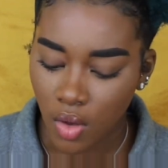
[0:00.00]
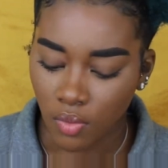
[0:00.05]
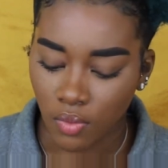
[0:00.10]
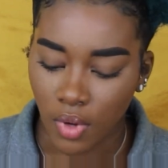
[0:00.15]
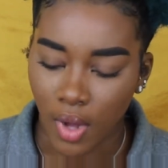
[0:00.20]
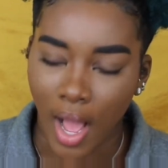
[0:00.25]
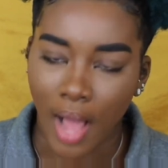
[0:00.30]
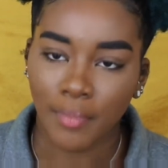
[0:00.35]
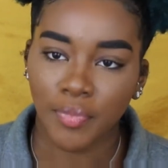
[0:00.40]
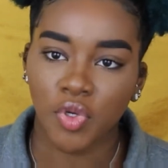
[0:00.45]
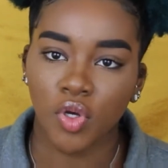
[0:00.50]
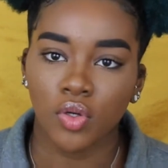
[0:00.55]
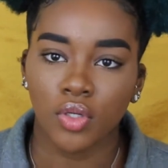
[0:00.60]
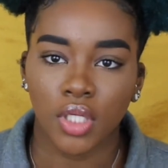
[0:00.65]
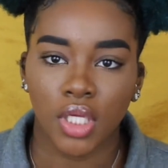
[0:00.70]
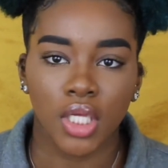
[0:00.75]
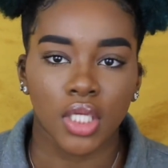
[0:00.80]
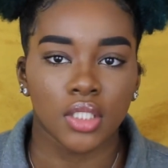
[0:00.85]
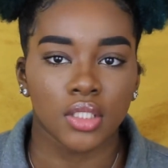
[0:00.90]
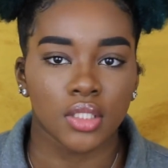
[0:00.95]
Well, I'm
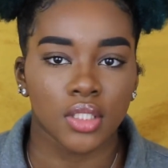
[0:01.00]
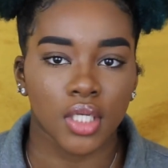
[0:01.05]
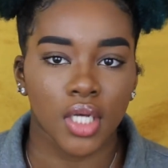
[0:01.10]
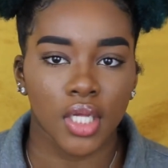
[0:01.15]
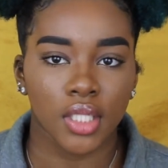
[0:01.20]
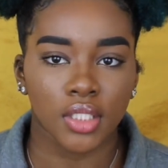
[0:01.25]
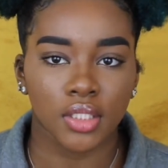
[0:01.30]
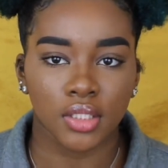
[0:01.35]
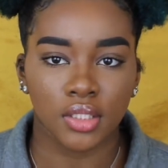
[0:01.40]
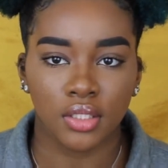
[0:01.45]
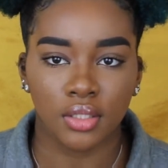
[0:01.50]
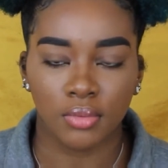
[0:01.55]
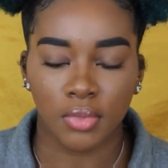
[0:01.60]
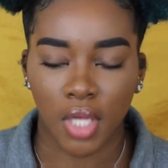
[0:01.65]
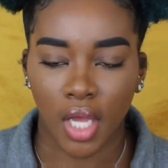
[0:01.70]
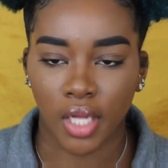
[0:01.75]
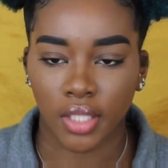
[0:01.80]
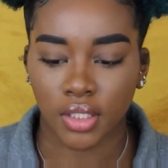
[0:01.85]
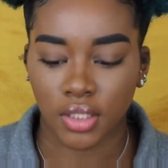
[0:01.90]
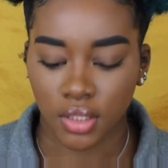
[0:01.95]
gonna get into colors to
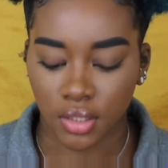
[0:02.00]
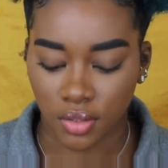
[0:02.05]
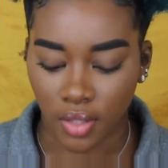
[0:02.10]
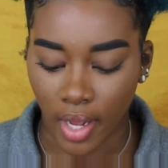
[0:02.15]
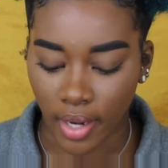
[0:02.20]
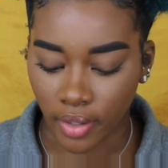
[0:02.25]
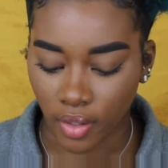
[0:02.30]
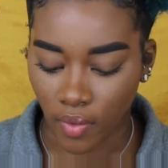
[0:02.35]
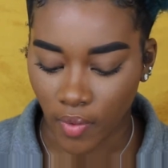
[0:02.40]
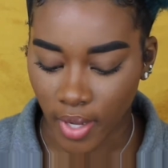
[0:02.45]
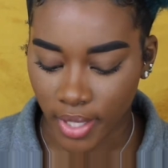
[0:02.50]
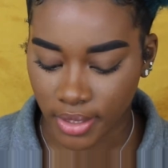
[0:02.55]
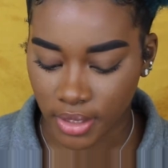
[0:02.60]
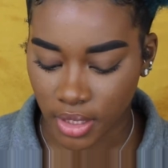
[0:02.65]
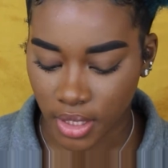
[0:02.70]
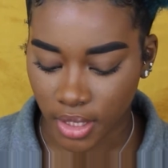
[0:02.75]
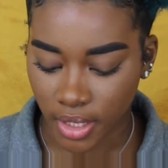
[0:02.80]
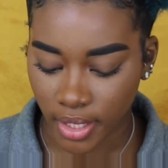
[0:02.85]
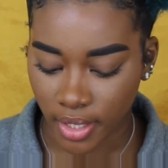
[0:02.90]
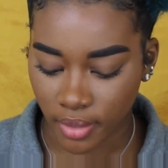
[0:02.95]
be honest, so I don't know why I
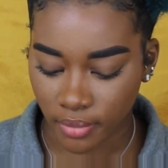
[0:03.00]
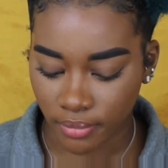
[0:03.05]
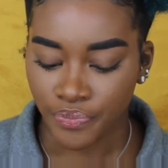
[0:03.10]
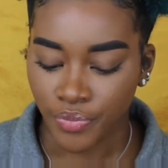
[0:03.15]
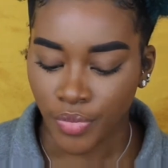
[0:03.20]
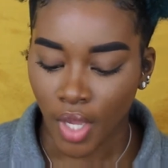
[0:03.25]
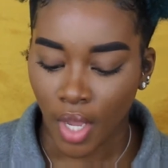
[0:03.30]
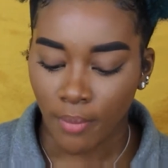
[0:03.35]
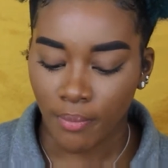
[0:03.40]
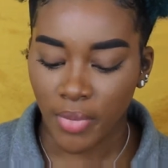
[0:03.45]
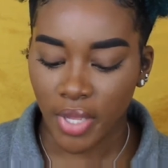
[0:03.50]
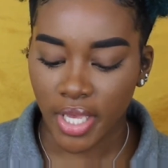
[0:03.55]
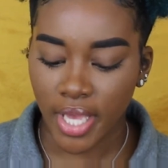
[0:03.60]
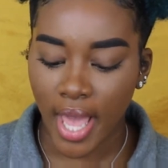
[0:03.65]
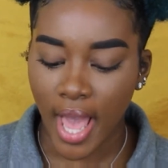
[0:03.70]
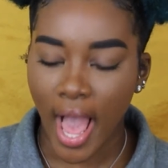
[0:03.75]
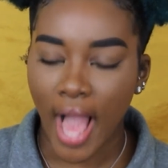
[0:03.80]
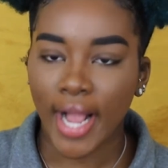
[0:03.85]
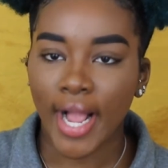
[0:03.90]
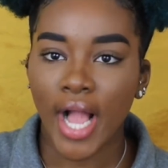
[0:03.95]
said that. But
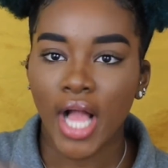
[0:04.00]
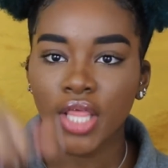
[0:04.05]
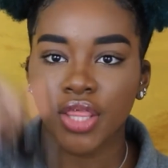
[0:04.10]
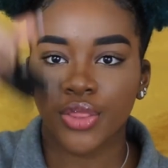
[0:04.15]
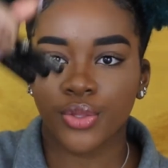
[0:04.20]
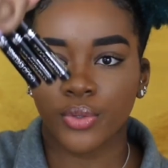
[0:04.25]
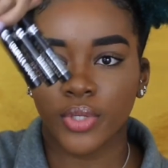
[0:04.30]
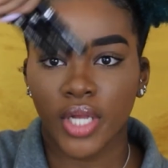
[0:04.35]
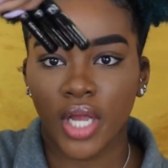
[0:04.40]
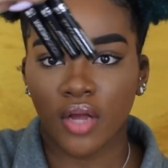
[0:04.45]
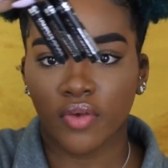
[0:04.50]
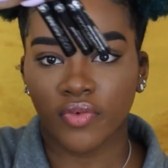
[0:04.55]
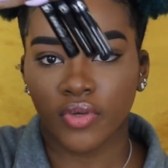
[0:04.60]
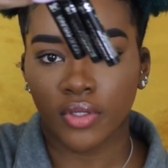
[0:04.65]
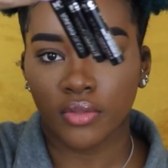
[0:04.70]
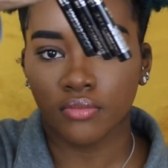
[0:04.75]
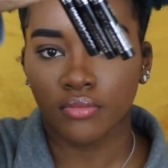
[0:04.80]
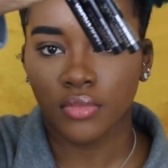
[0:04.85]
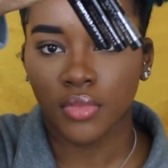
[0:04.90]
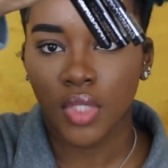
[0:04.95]
yeah, I got three of
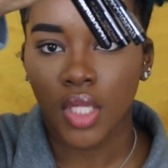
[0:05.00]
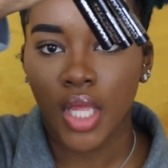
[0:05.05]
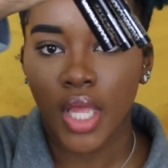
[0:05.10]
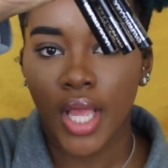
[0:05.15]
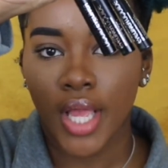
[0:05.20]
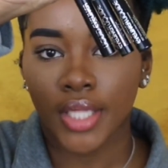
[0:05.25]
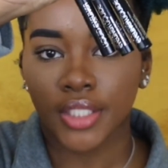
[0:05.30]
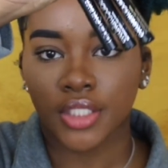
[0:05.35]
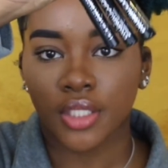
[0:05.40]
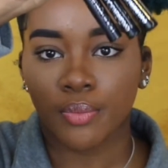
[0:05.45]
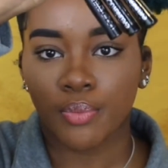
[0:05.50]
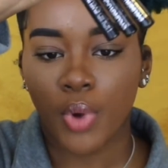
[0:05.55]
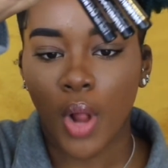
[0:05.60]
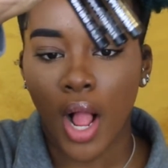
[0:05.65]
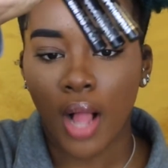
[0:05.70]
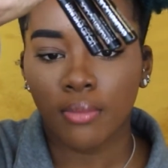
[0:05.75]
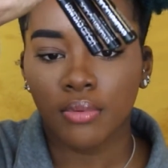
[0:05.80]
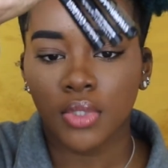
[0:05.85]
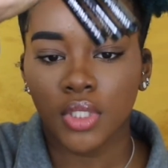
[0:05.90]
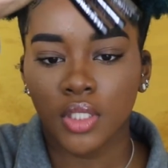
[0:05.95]
them, and you're
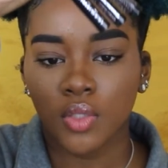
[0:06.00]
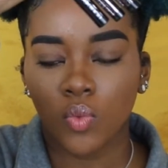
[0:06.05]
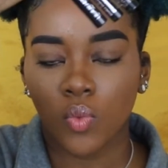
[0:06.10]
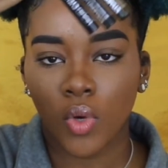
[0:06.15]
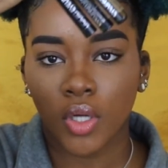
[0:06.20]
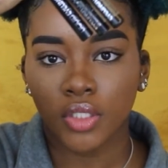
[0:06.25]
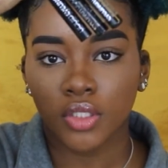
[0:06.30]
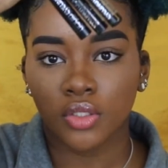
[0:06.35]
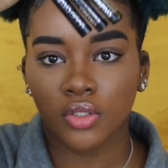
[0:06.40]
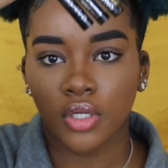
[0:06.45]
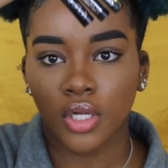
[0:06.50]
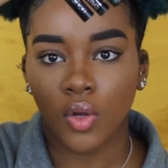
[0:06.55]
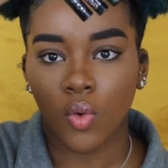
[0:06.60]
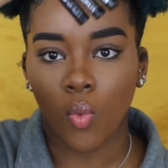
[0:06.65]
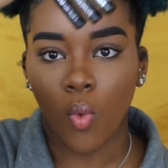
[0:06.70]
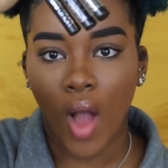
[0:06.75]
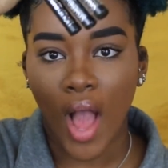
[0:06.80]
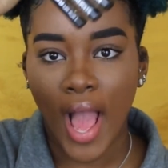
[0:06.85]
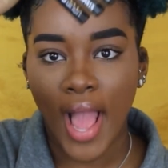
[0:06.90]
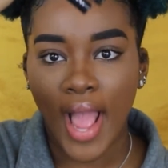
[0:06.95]
probably
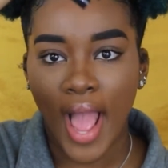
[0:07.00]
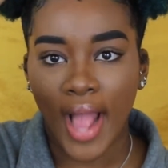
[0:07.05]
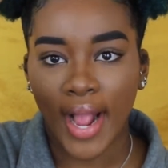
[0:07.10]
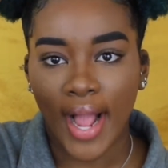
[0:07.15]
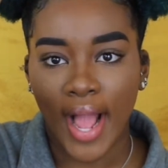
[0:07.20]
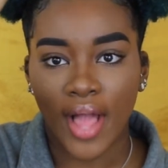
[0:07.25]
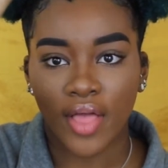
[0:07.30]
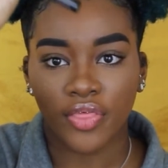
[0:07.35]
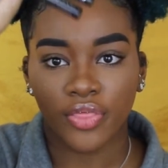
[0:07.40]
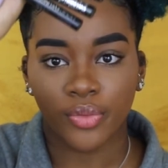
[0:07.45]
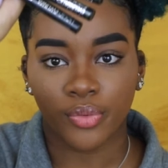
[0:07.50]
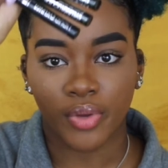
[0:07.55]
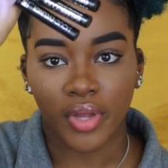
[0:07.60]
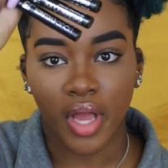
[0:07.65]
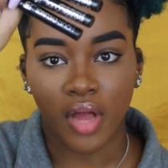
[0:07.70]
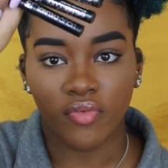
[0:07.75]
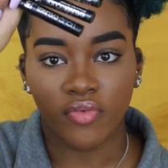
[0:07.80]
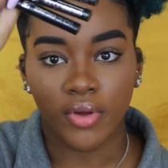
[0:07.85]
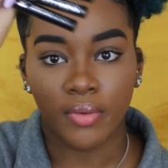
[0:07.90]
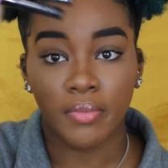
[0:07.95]
wondering why I got
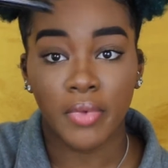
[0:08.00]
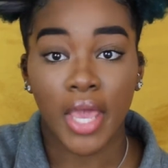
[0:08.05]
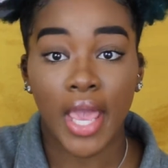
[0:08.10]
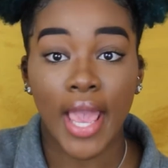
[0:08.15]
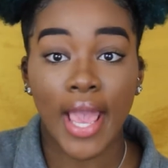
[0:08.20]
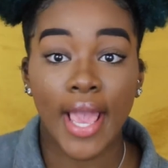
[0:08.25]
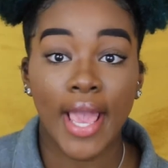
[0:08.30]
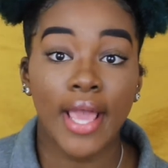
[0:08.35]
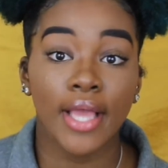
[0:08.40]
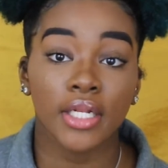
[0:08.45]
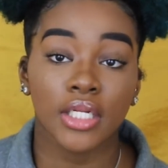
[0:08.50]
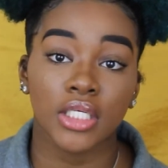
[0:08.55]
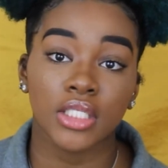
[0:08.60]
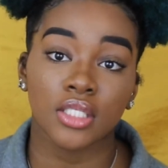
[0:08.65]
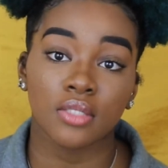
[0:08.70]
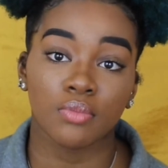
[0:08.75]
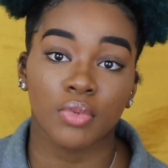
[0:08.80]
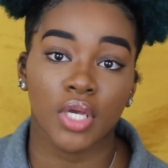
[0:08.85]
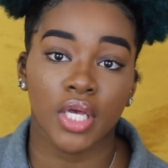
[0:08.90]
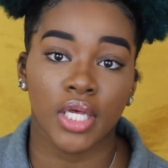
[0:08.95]
three of them, and
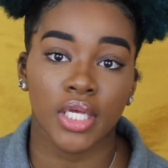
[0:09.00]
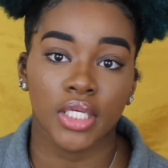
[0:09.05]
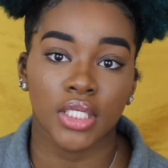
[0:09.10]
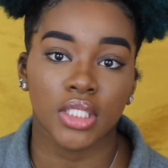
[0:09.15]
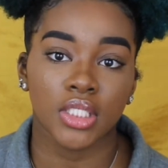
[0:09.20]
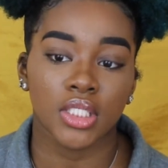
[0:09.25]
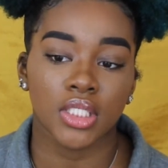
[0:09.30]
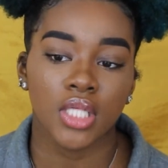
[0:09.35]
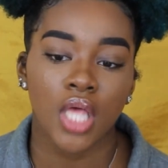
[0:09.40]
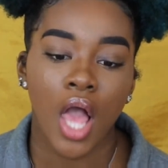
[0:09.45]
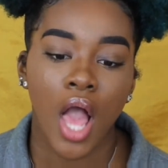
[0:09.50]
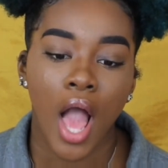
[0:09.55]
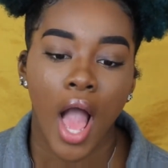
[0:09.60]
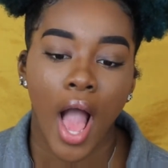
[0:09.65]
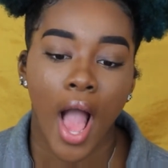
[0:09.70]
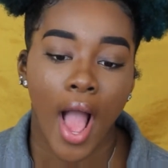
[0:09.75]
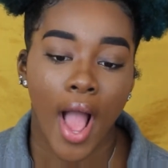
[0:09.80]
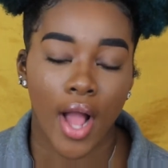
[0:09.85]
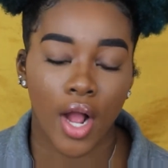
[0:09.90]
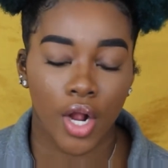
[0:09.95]
it's because
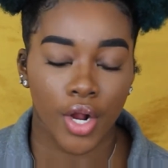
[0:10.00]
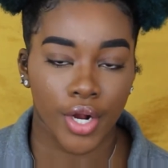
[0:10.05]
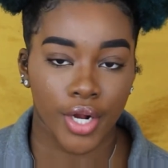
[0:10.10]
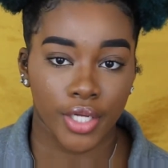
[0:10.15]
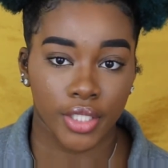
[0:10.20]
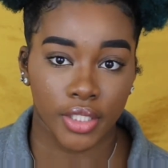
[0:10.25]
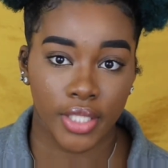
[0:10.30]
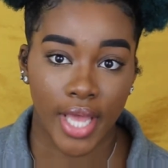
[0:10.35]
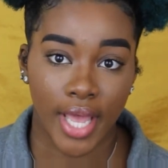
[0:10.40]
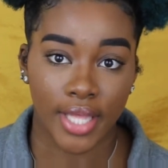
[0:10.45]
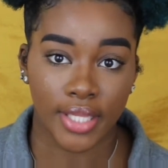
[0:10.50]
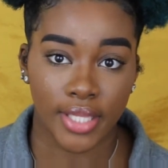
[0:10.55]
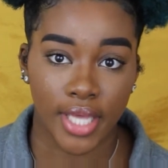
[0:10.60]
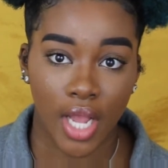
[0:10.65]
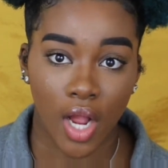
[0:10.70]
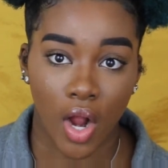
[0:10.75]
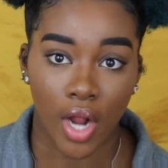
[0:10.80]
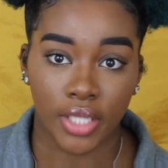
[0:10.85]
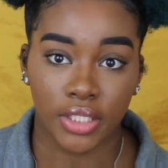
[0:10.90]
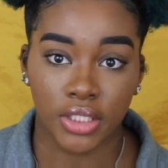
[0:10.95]
I heard that
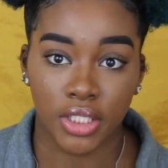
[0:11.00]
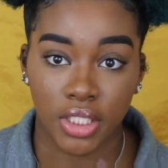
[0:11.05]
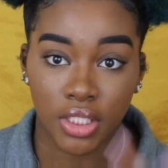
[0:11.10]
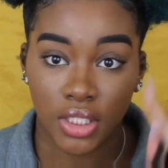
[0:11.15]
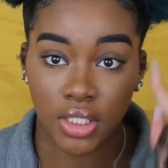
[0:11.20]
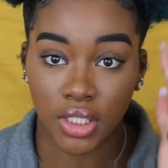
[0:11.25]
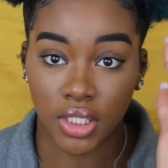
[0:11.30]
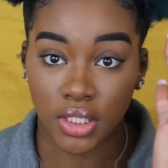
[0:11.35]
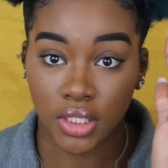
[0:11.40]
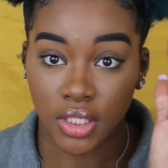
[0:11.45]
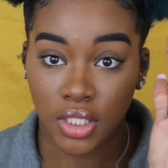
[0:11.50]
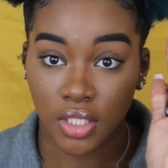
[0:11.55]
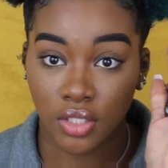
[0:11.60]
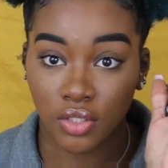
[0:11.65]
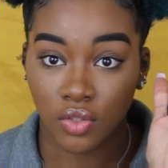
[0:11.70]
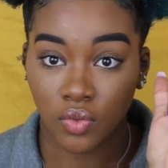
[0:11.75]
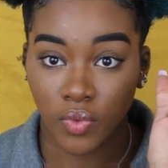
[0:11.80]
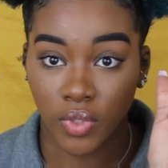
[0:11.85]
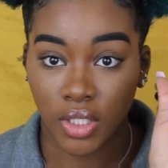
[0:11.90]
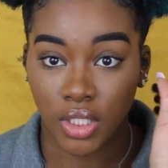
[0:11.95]
they are
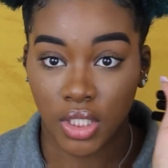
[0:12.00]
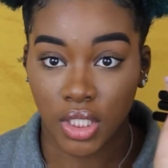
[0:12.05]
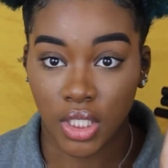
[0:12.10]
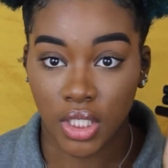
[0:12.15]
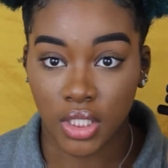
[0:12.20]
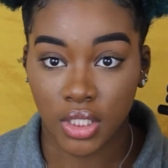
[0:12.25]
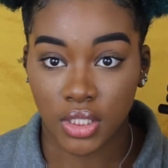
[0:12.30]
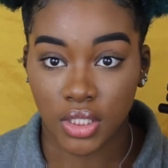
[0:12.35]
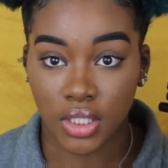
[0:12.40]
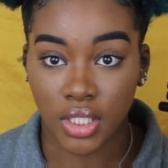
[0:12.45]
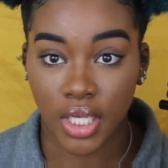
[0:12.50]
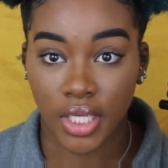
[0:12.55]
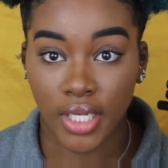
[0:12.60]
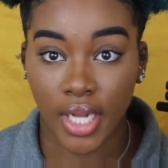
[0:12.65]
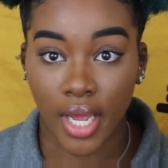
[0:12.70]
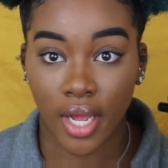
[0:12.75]
discontinuing these and